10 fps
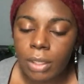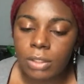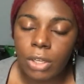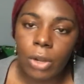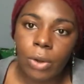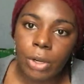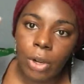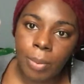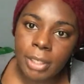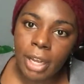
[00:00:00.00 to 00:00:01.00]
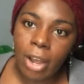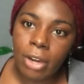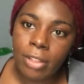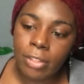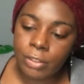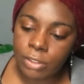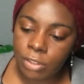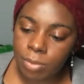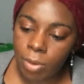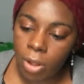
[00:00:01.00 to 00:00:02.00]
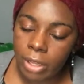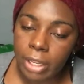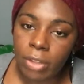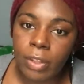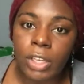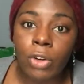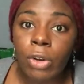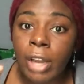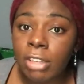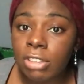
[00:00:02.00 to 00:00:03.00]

So you're coming down, and then there's a small hill that you don't